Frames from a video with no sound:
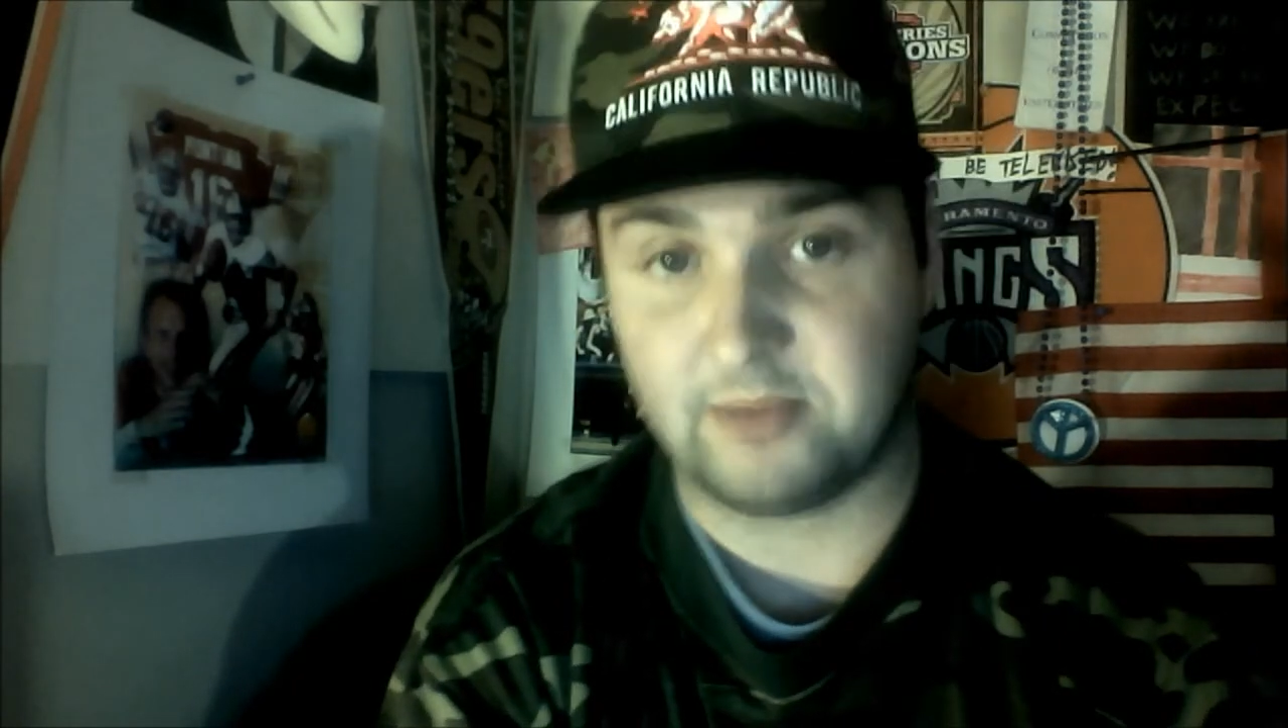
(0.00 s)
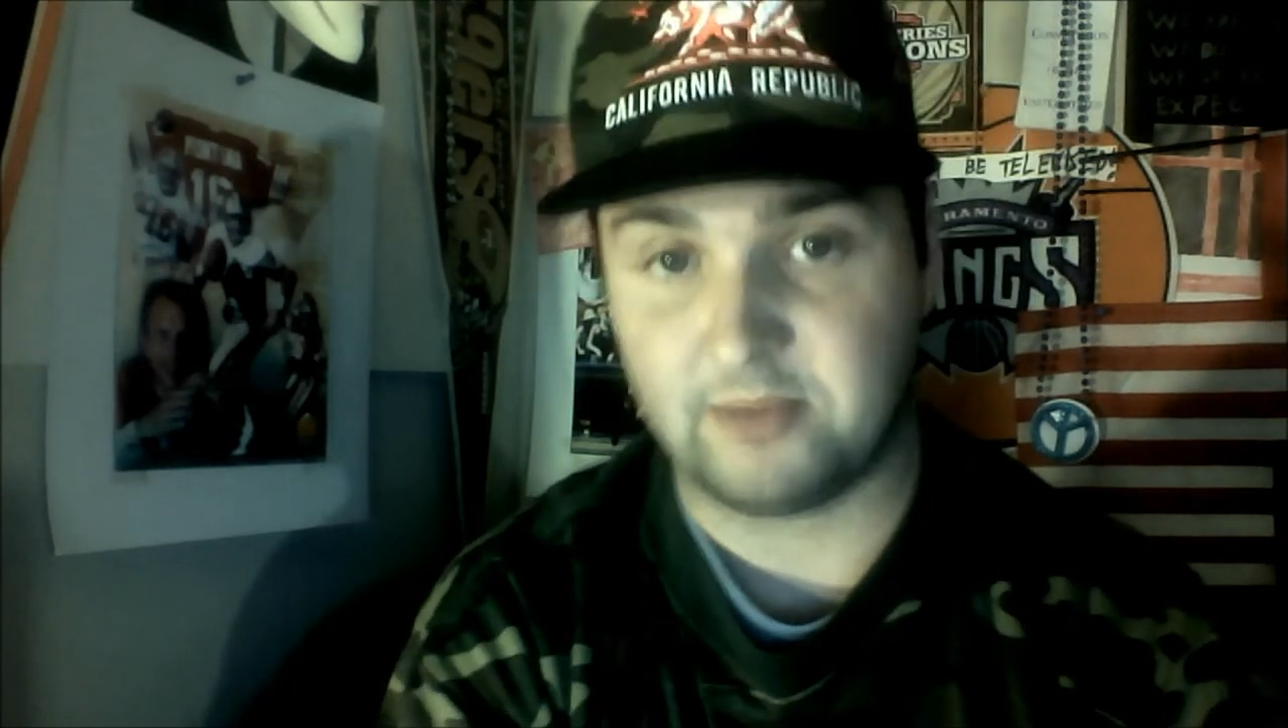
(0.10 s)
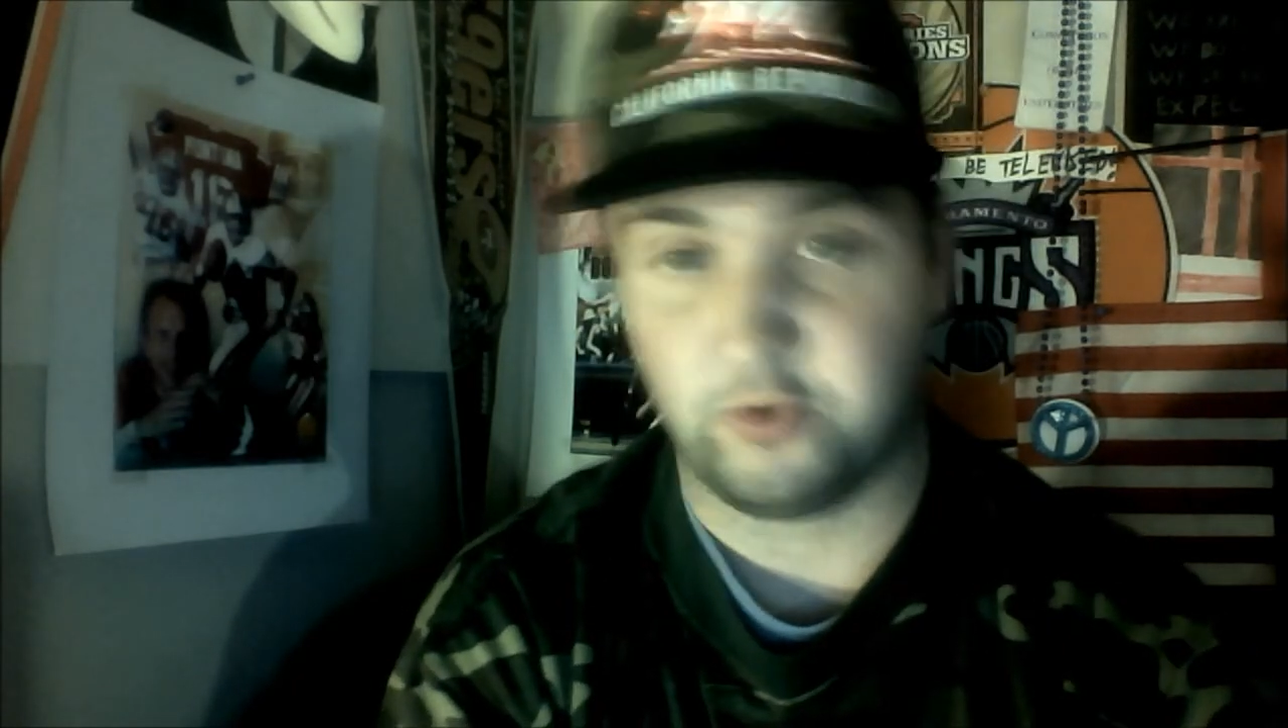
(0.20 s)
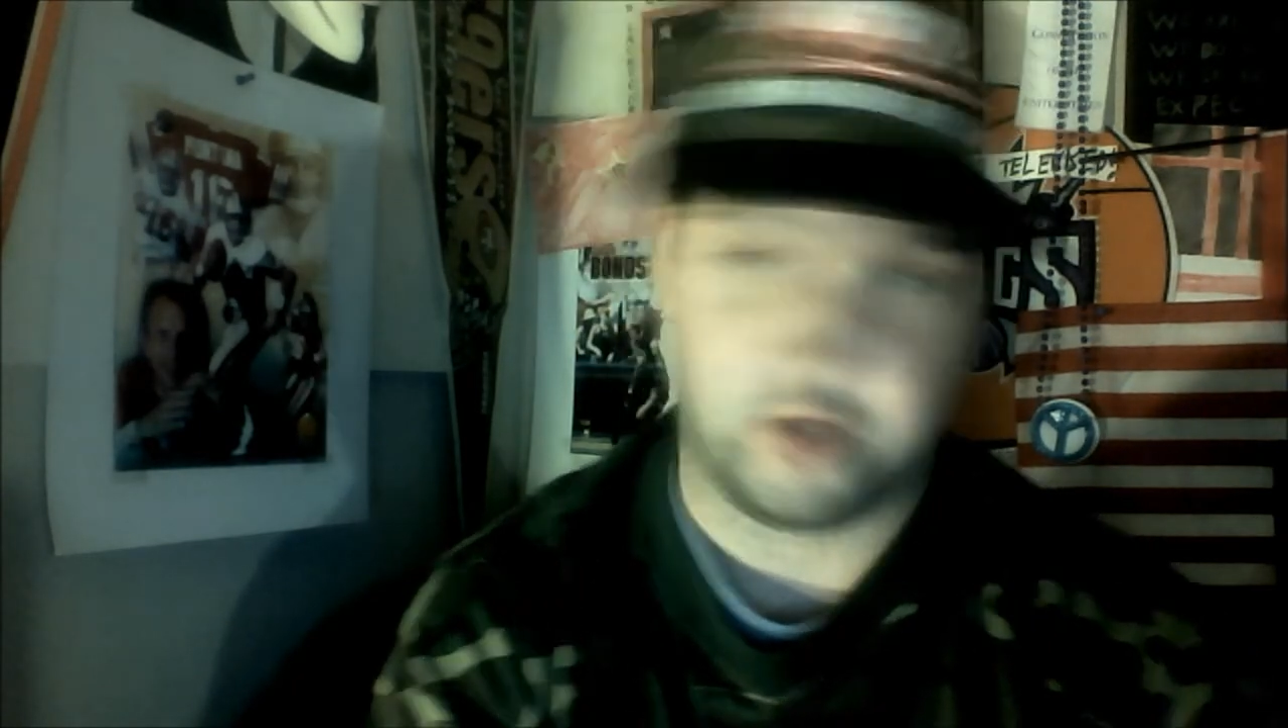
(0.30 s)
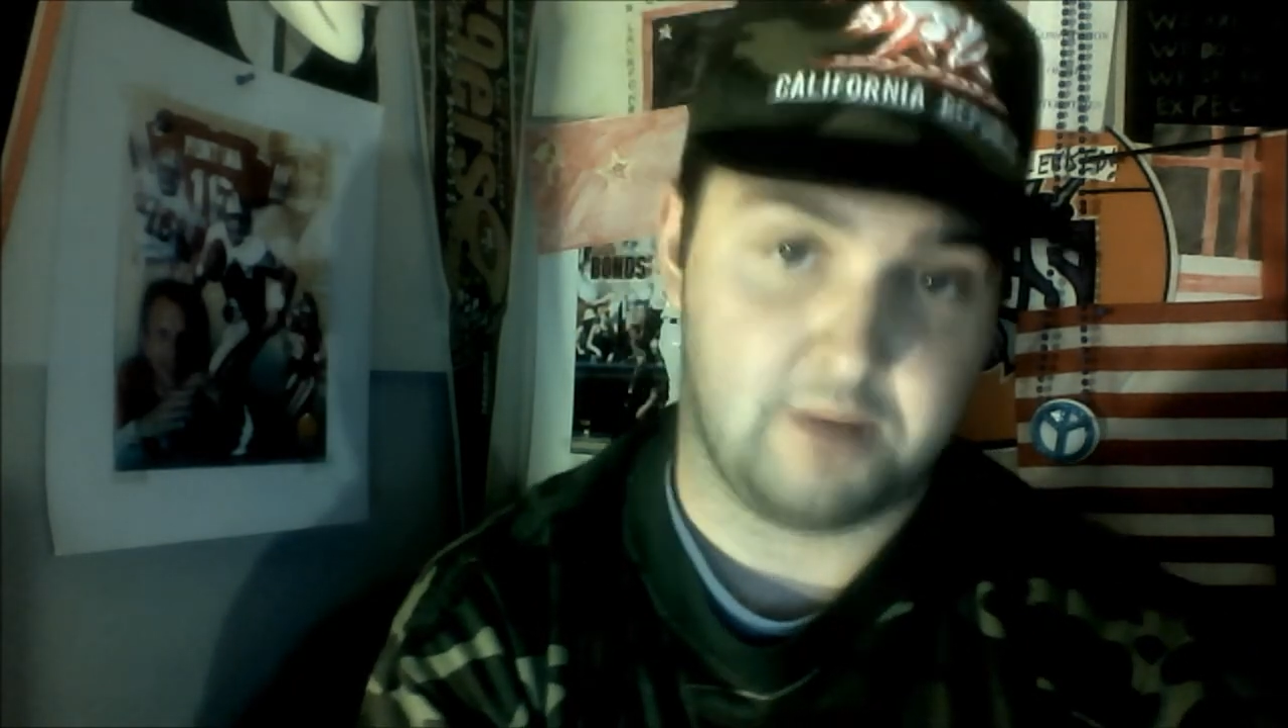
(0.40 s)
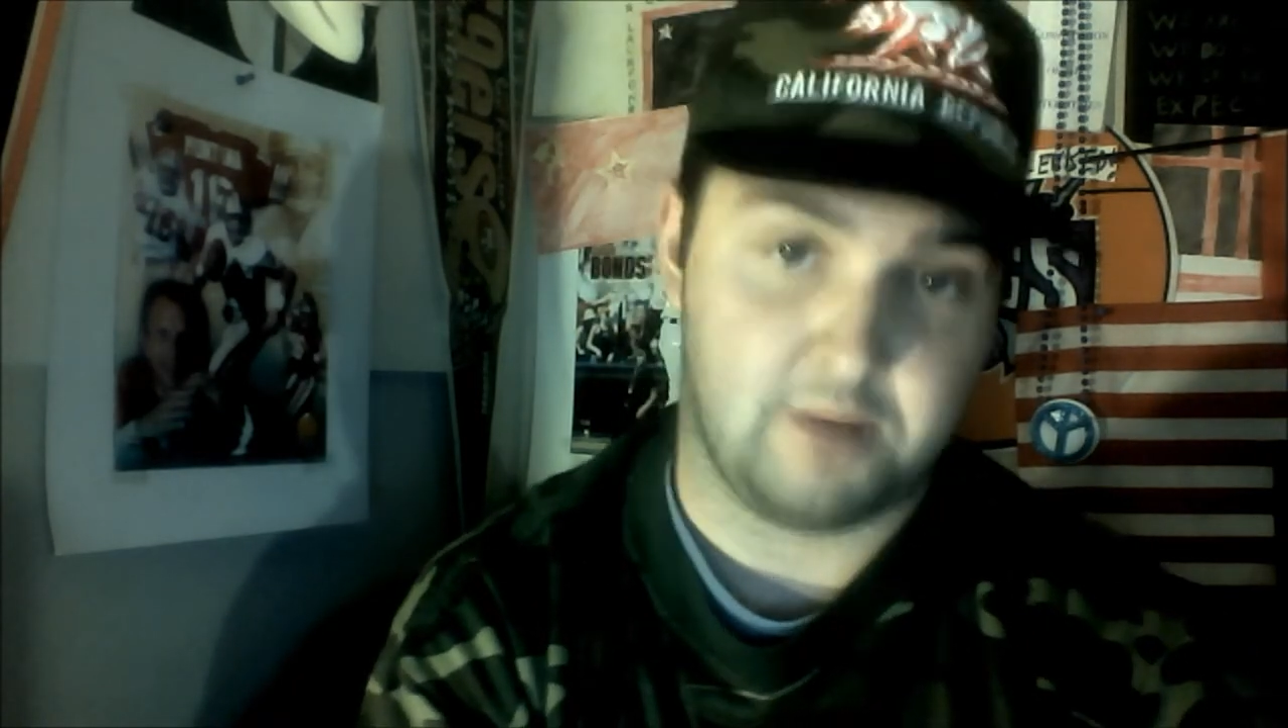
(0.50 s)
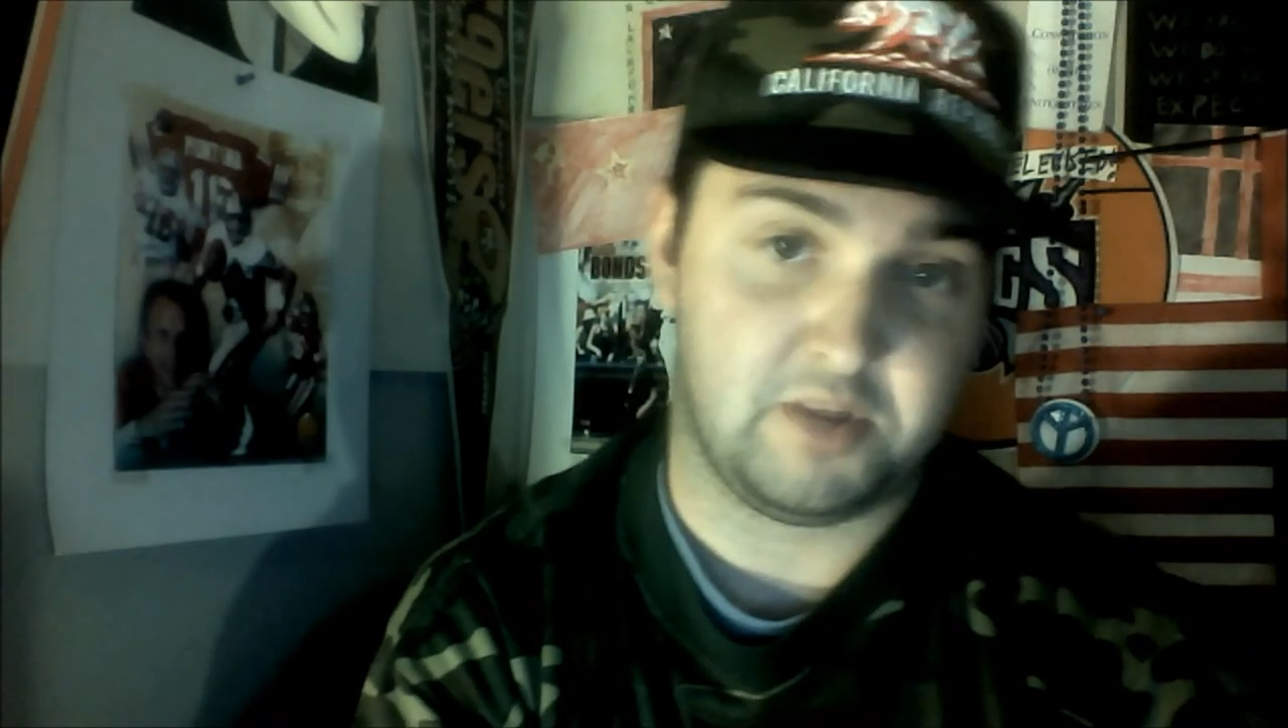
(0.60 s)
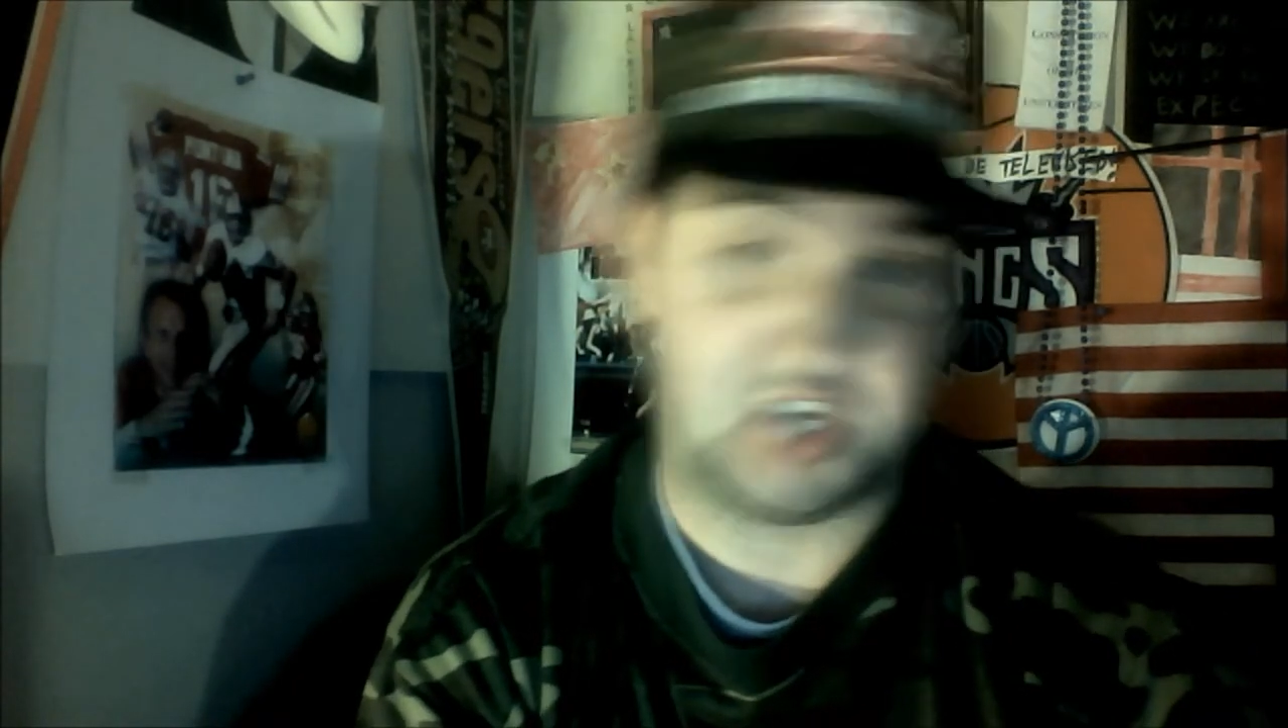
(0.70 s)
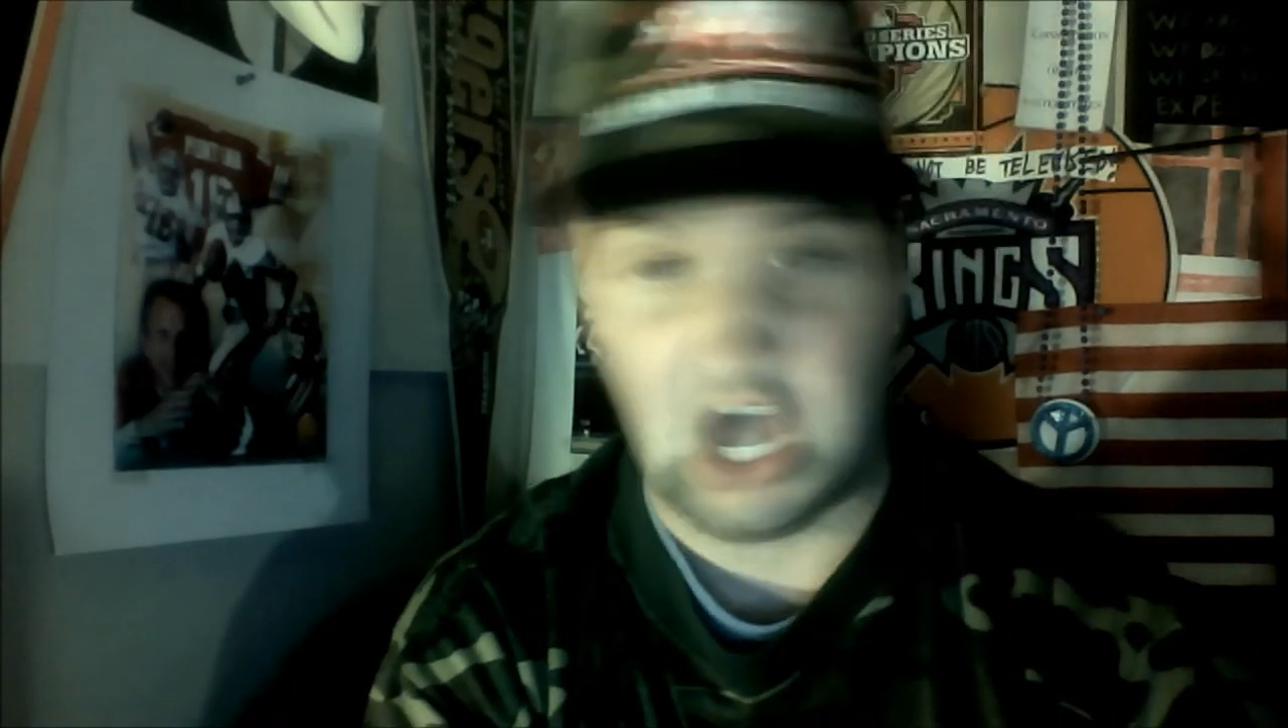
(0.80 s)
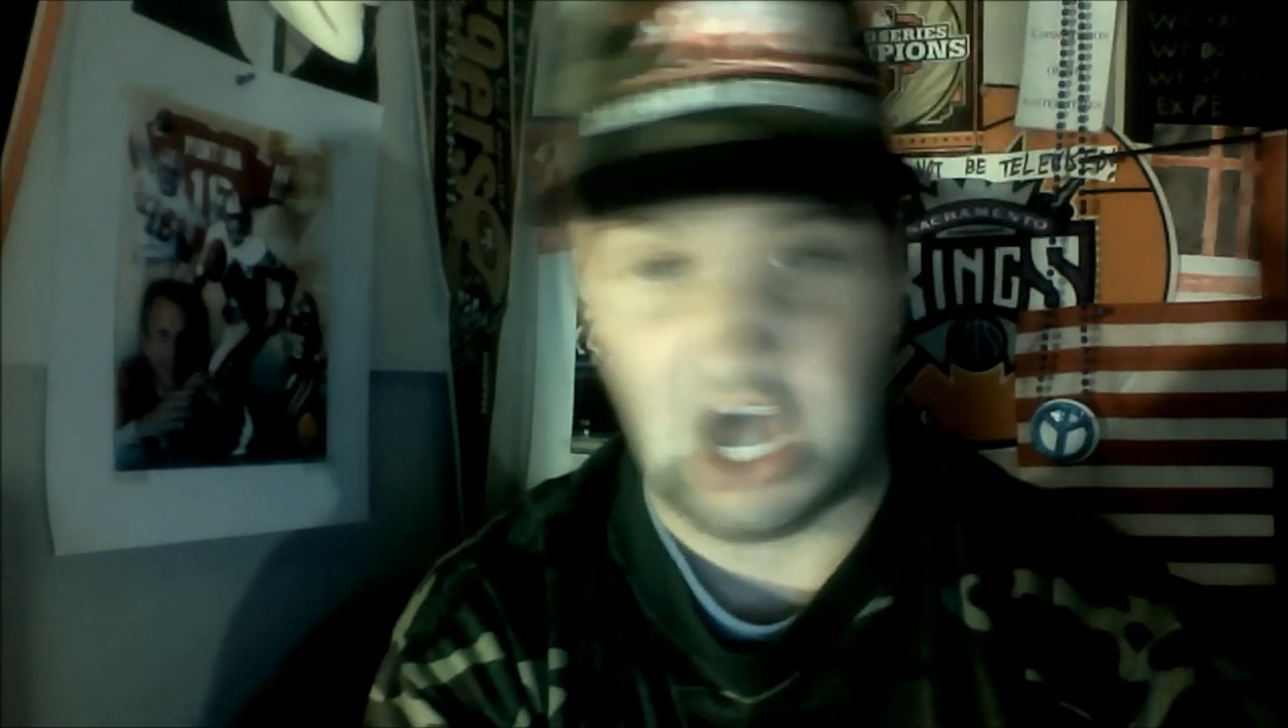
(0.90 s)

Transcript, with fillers: Bible-thumping,